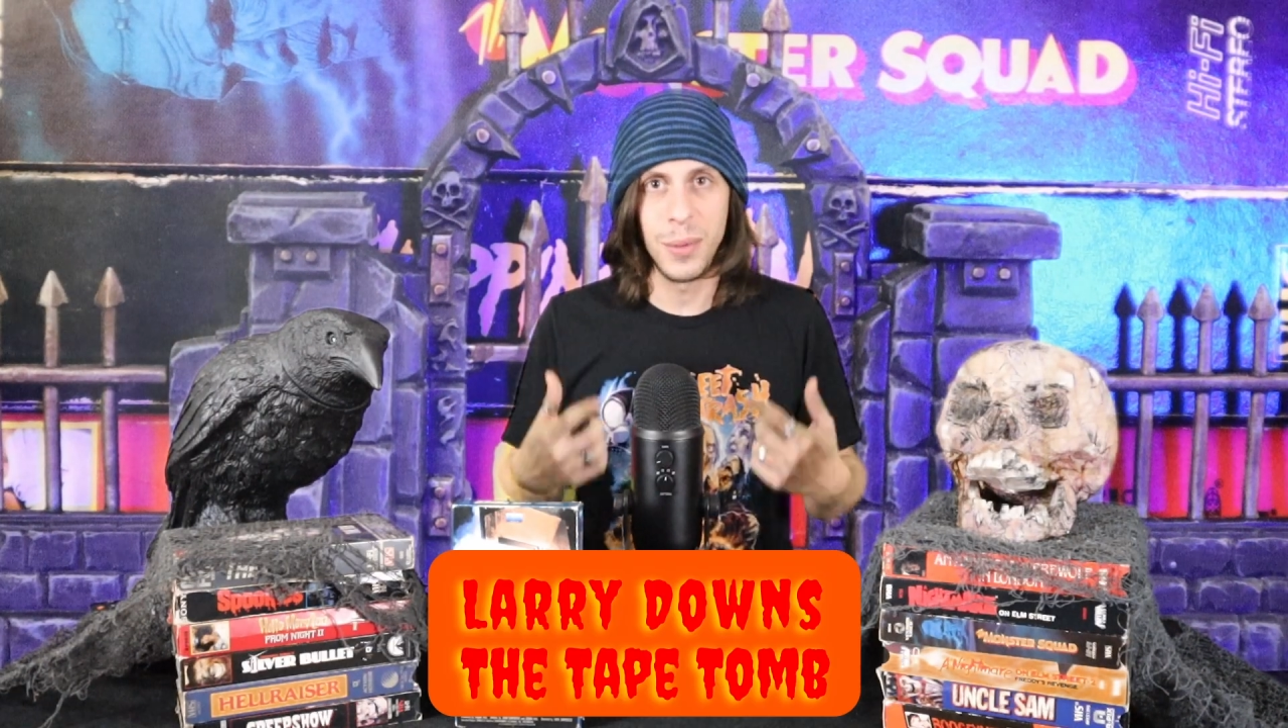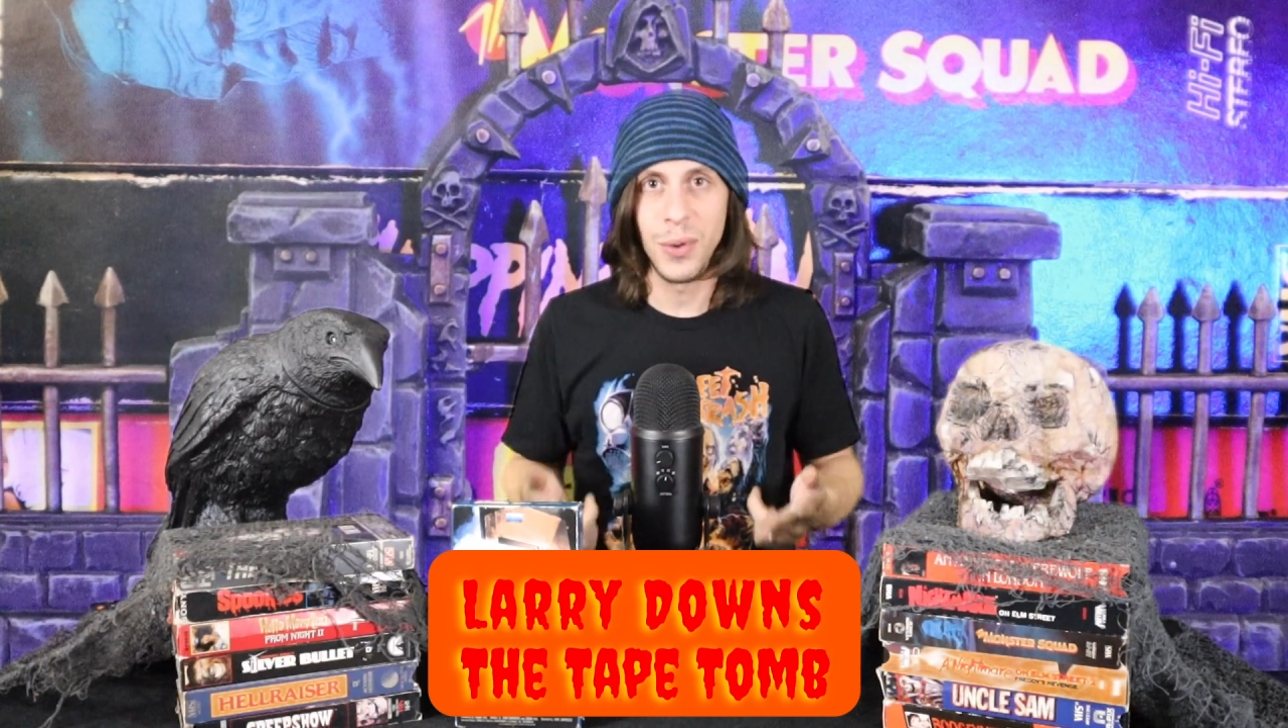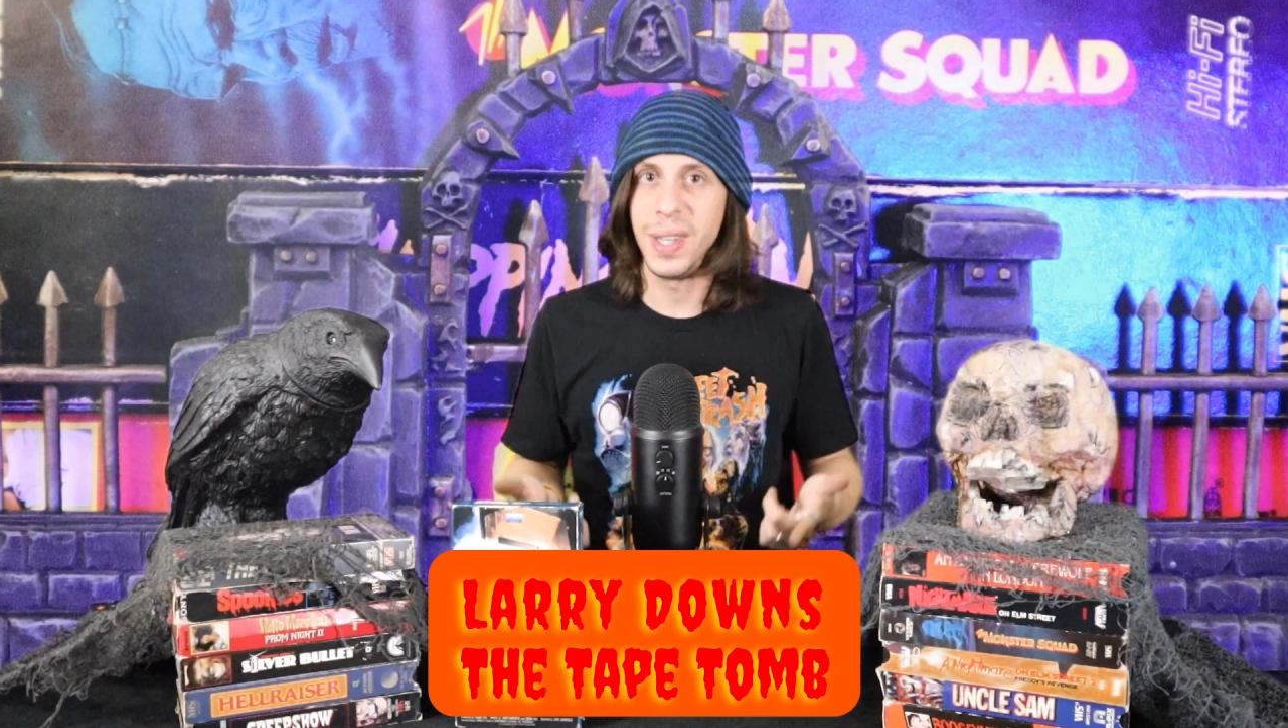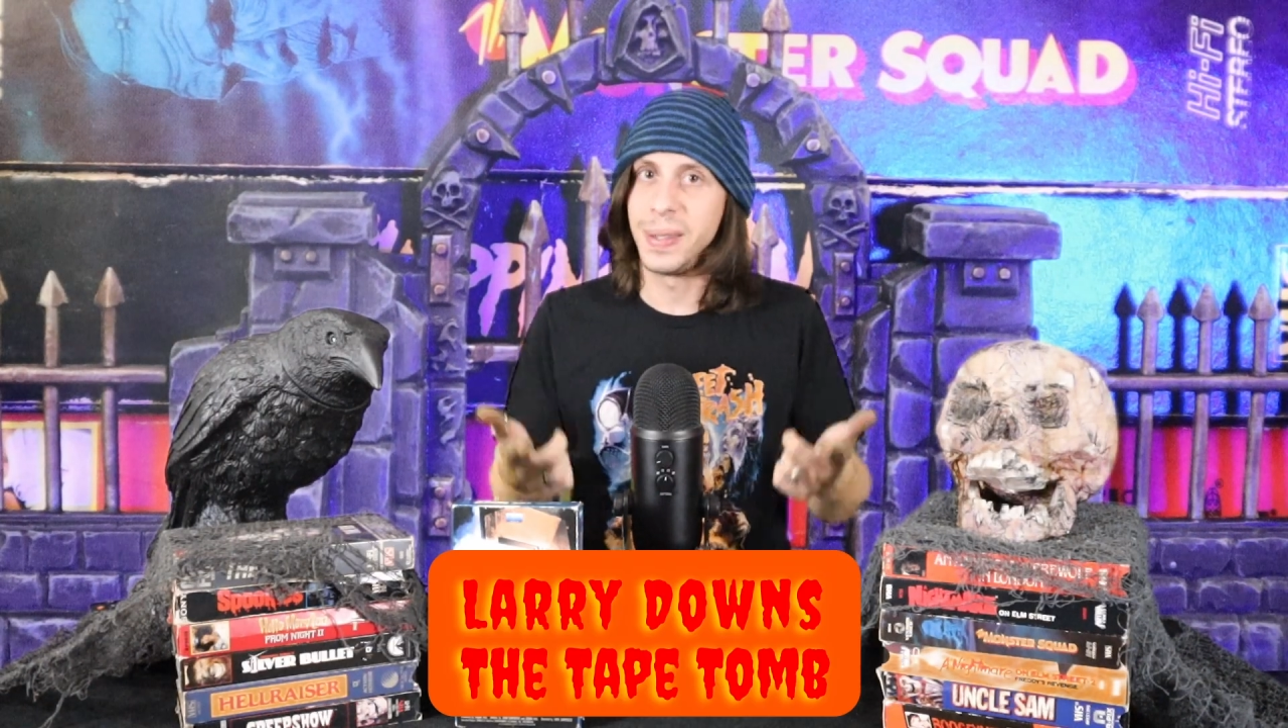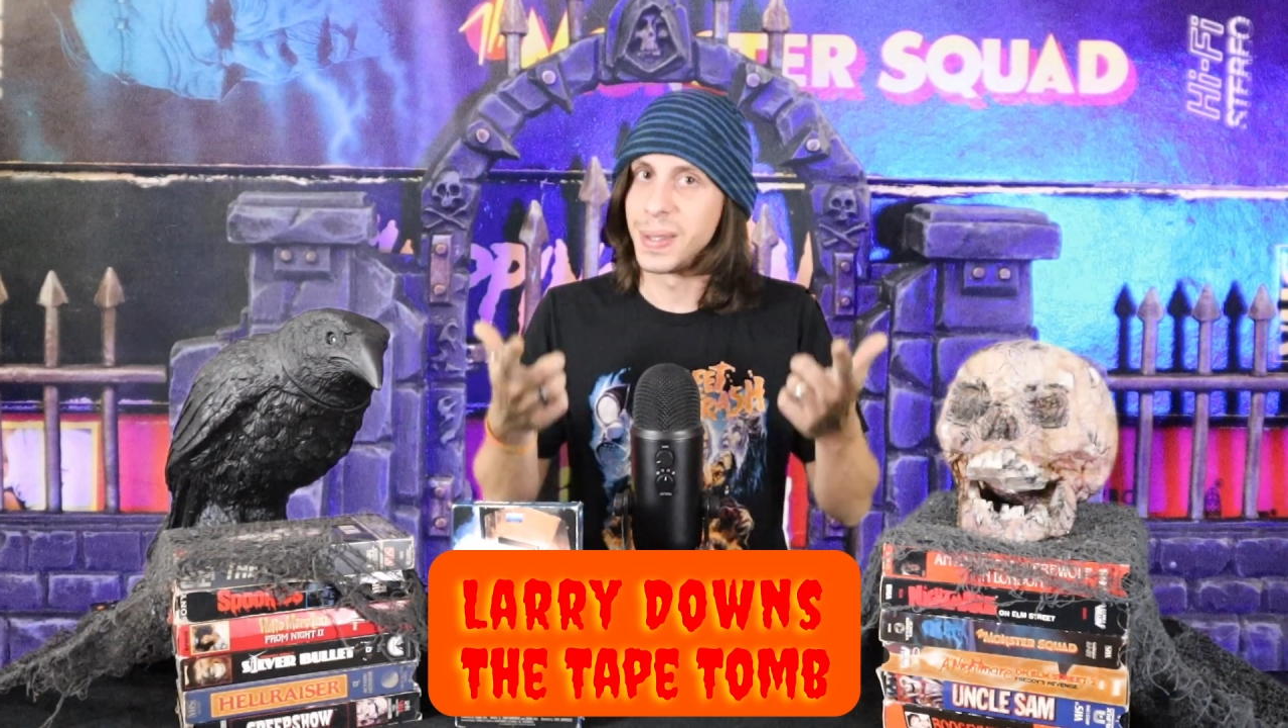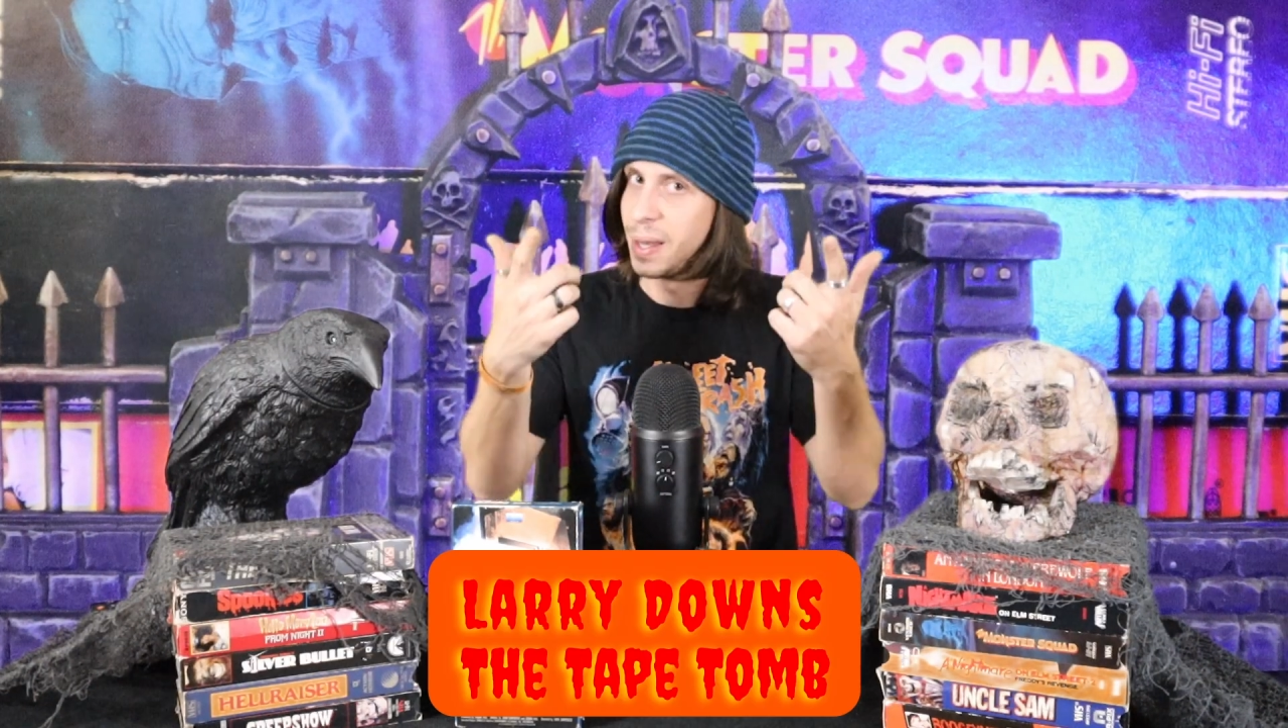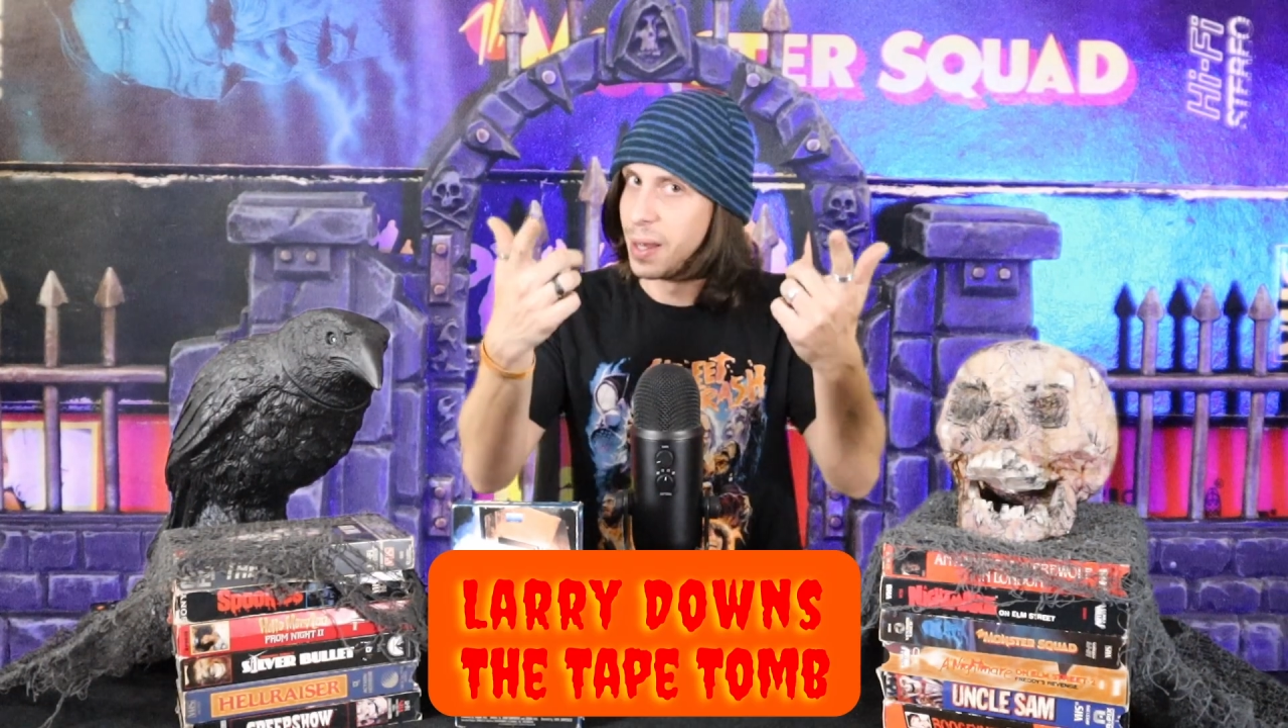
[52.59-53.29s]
movies